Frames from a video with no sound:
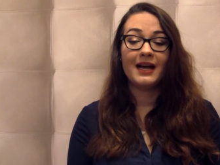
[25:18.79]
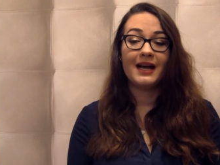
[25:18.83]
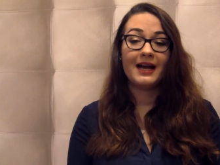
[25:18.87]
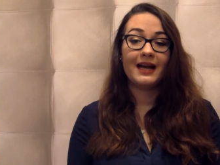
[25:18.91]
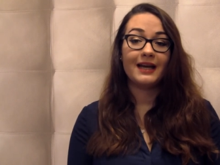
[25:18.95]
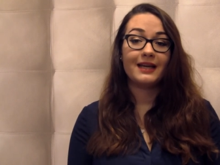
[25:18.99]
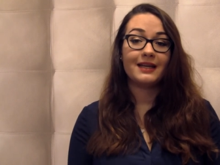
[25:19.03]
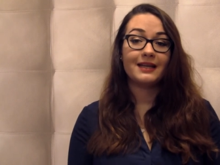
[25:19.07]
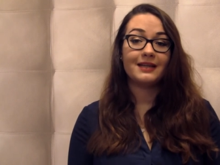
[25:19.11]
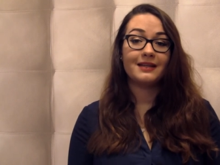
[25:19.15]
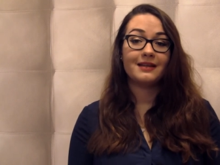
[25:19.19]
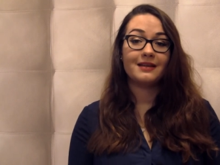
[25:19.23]

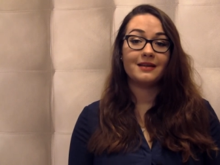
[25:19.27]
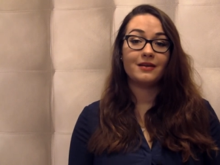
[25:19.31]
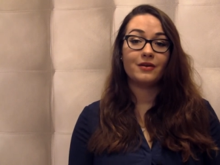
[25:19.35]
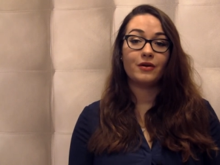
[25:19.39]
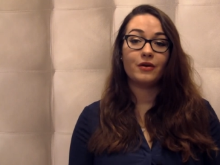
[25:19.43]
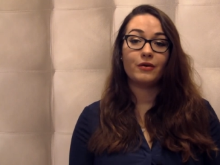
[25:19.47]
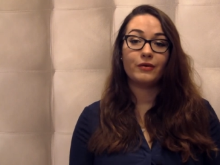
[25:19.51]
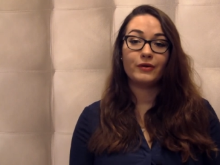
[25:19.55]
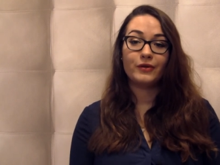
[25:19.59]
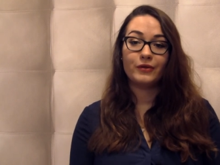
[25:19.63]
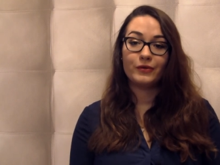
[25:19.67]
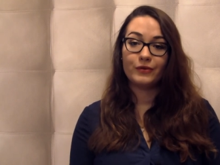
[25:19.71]
I can
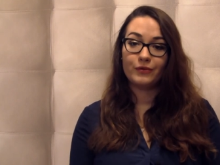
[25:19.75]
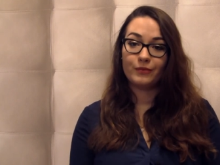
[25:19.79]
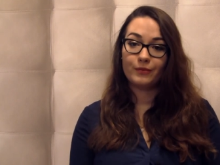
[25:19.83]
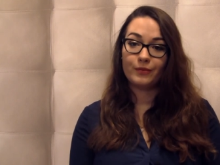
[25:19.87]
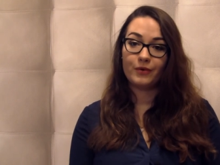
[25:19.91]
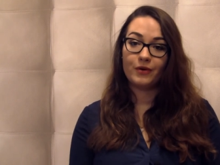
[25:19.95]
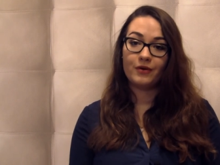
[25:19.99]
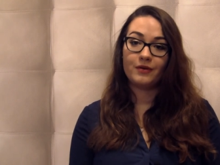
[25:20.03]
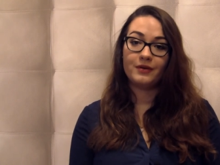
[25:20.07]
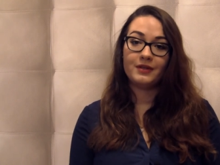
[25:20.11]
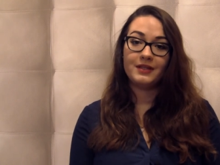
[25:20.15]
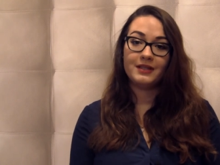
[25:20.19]
go into
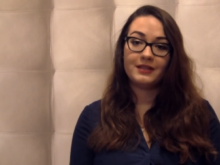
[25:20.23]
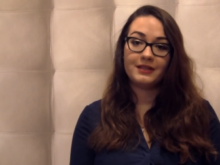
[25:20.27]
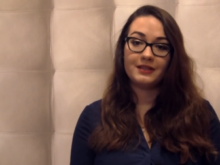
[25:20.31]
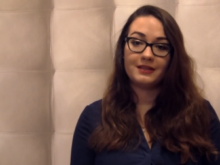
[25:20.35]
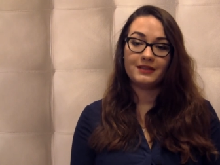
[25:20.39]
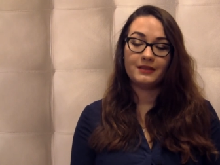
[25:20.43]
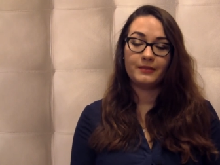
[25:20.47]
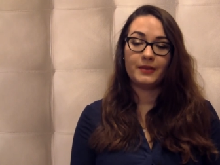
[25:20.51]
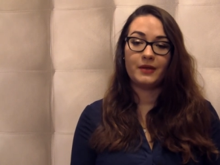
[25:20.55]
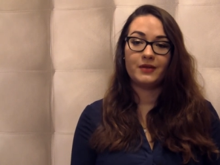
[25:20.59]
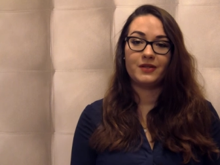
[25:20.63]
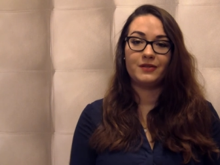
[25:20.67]
more
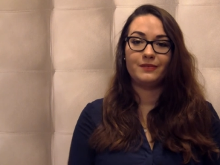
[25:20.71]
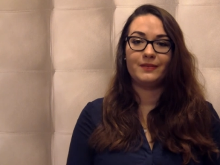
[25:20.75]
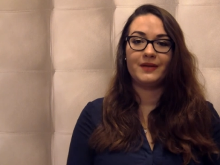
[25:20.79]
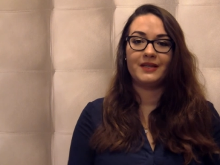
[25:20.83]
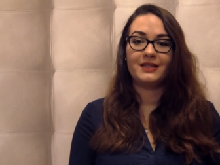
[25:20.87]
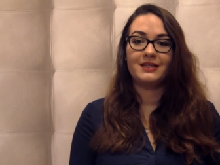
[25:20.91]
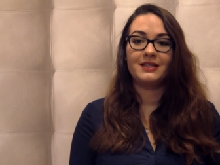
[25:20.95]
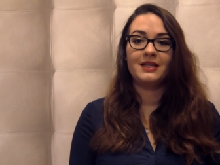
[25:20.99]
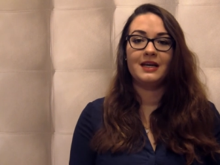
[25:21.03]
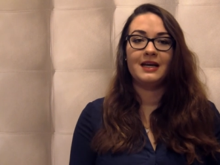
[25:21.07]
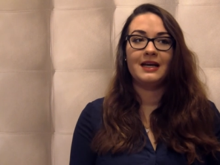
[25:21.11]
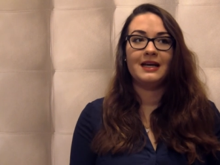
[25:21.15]
detail about it,
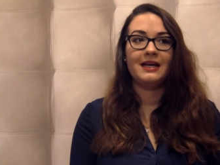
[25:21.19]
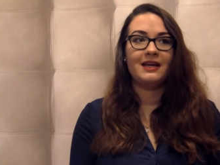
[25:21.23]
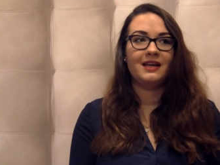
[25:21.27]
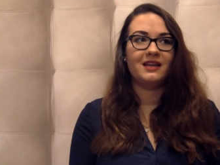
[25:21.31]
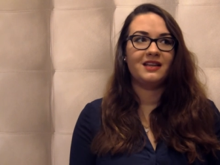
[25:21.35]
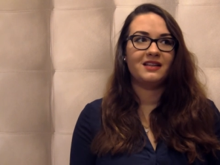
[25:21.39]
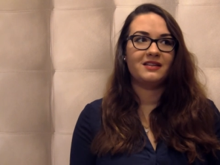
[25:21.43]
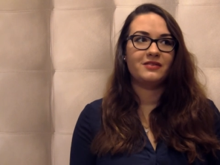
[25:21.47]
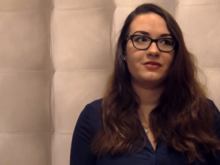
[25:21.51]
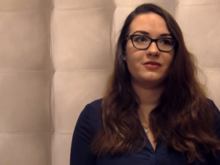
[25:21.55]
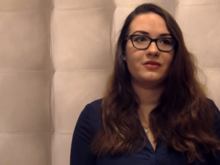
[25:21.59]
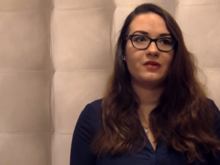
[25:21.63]
but
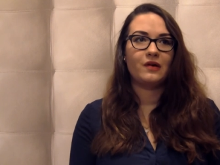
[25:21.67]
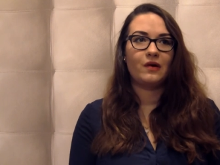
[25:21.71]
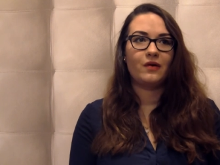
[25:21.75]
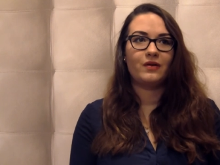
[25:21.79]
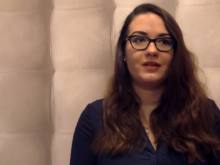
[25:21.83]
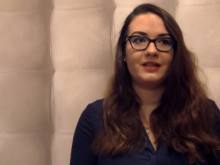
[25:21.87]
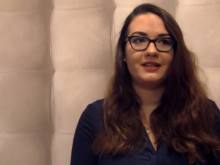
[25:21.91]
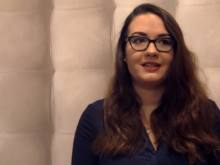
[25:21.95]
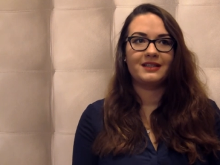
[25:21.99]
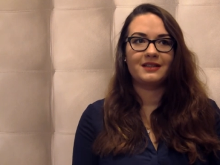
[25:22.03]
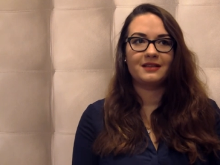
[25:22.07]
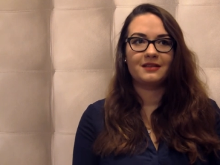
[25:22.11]
it's you know
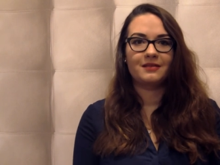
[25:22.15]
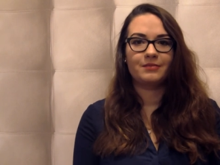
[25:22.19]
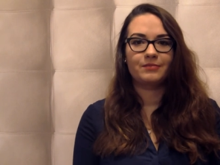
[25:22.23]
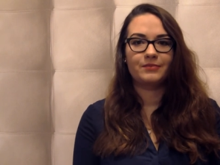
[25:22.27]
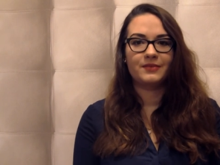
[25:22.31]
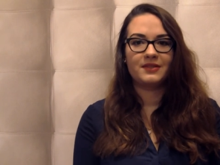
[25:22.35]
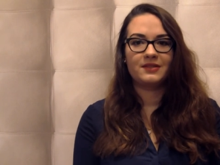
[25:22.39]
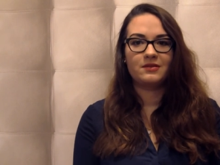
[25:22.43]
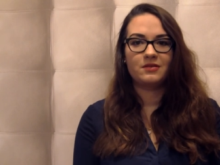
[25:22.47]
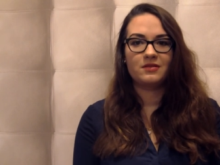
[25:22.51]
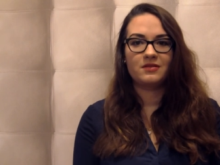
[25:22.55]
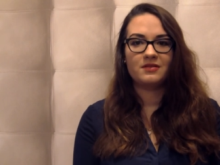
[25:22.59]
like
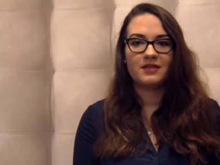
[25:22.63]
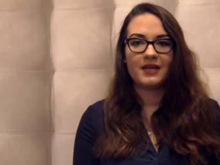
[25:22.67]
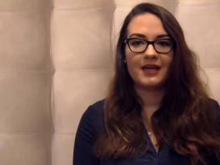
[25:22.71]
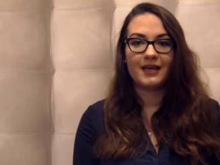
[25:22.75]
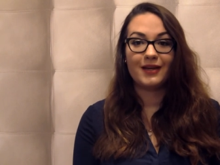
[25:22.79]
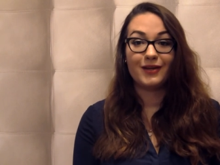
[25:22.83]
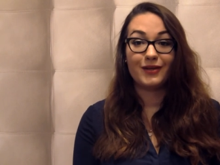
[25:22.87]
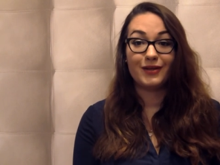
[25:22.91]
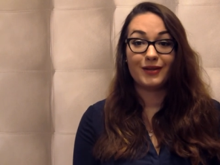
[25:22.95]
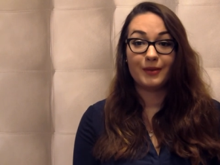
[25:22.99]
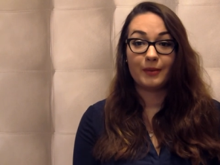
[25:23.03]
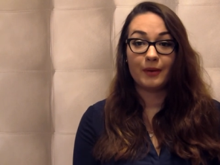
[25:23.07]
to
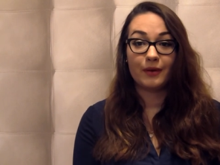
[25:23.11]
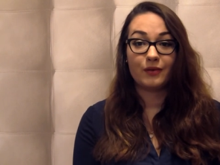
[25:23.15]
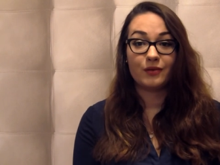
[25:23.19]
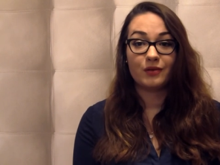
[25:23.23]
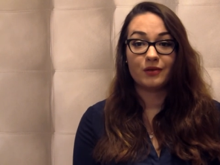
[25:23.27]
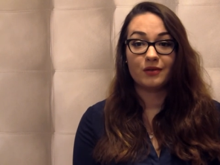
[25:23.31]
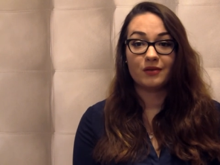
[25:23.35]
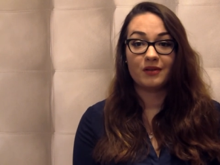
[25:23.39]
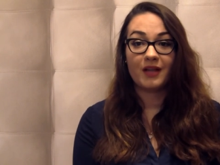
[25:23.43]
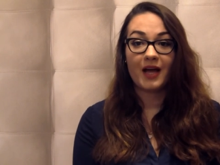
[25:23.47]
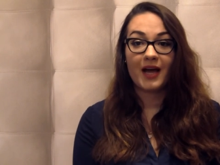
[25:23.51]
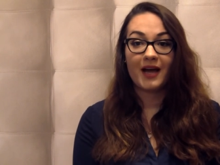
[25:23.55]
say about
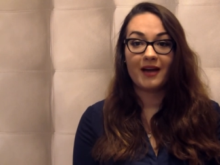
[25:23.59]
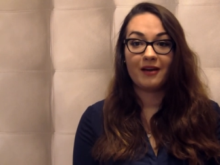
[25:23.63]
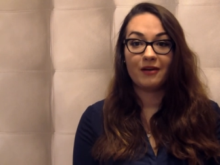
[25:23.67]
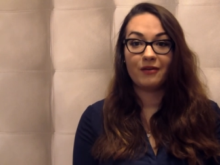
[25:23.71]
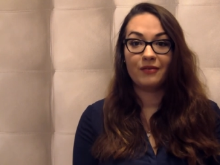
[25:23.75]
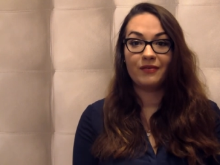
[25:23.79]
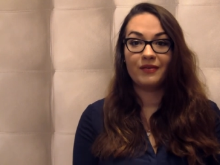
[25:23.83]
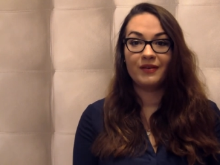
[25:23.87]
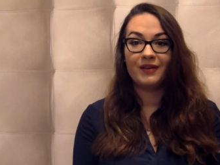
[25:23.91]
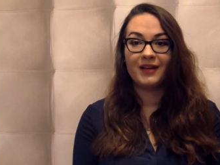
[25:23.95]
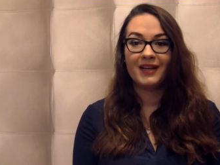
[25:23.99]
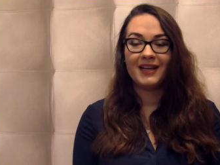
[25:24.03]
your
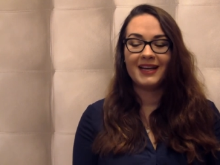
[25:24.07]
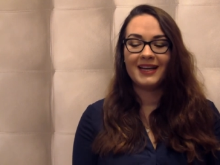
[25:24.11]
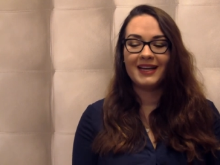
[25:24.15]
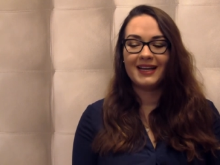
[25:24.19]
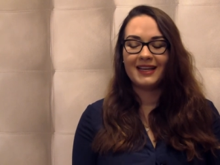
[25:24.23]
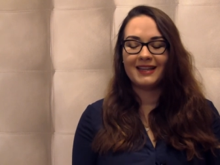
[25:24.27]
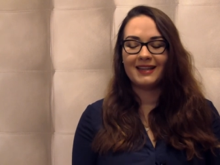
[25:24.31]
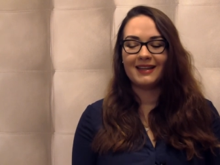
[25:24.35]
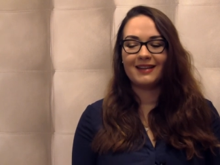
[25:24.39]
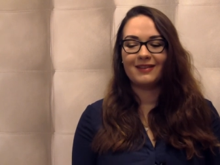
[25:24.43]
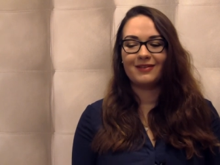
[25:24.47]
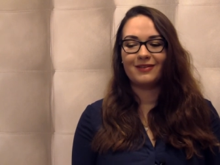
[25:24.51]
life
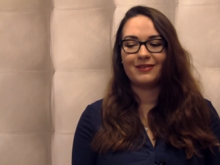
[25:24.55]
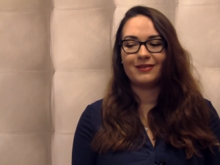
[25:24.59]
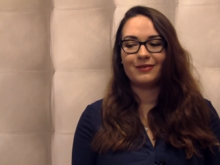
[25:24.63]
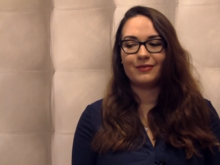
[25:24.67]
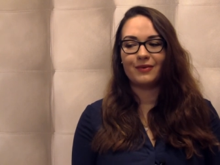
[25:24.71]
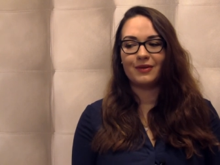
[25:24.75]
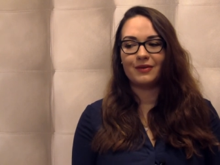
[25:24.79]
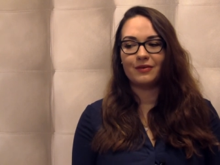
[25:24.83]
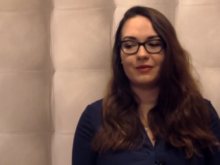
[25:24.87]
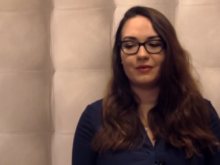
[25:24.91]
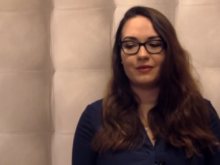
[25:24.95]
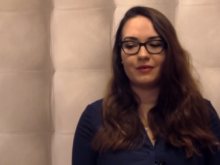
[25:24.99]
that
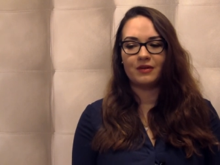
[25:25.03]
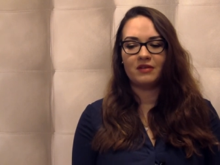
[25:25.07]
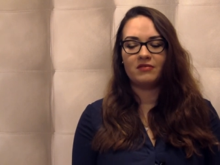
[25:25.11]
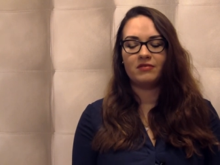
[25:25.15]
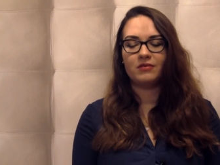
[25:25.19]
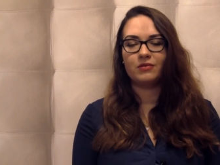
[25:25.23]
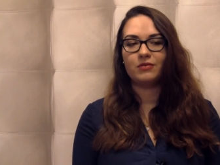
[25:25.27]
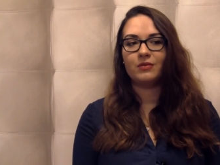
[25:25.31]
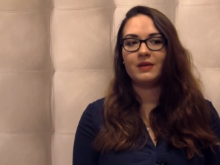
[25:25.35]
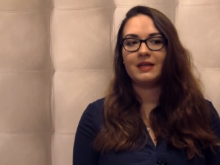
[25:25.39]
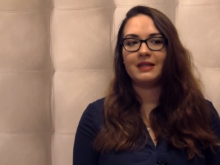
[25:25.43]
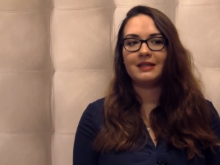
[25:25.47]
when you're
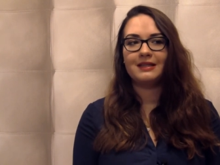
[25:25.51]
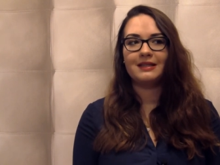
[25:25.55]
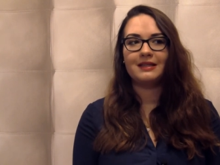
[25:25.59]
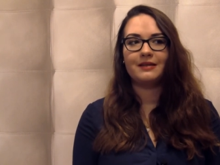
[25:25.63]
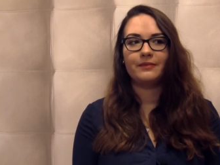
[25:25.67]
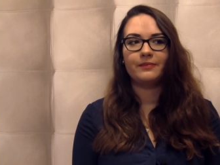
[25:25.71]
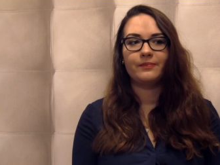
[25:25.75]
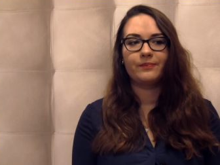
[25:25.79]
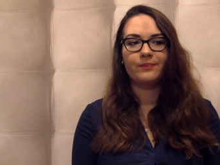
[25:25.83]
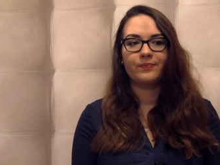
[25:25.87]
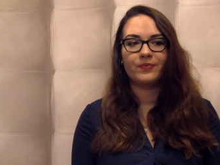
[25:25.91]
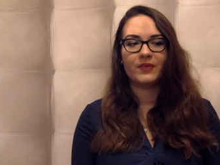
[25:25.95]
even
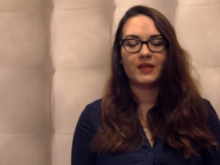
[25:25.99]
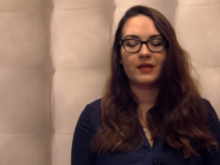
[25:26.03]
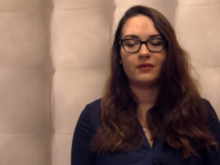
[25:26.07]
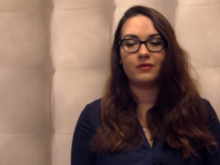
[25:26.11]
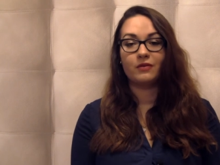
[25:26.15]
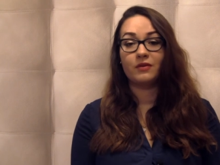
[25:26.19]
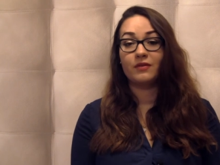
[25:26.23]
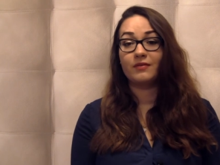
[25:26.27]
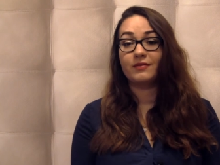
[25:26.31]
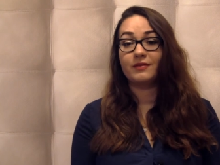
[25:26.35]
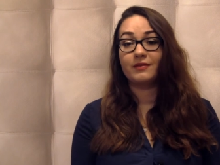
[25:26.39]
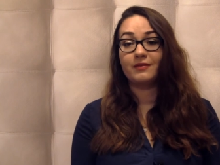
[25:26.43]
20
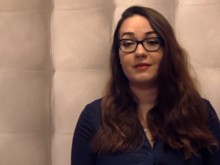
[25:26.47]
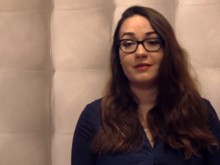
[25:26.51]
and you